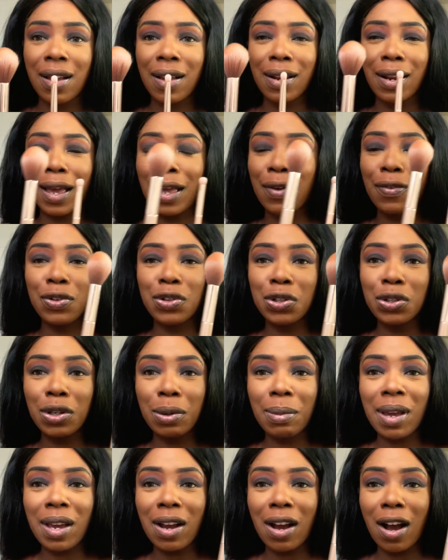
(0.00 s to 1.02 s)
Like, if you're doing your
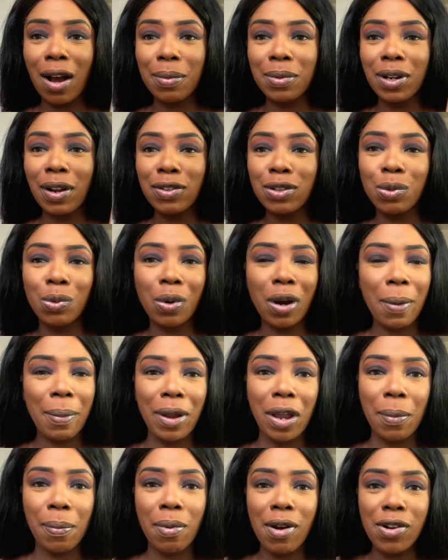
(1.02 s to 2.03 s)
makeup, you don't have to worry about
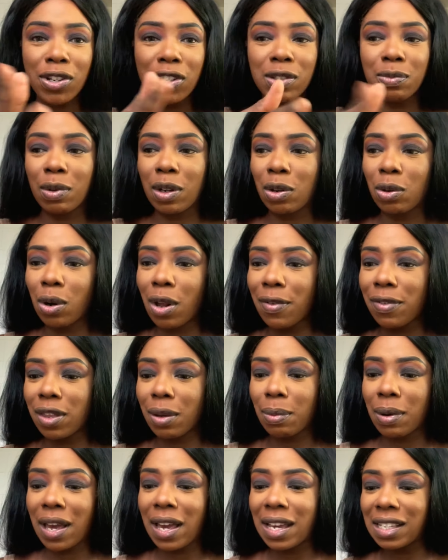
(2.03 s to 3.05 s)
your brushes being all over the
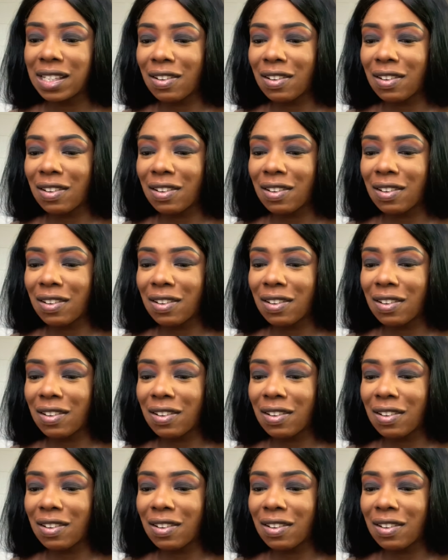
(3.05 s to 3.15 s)
place,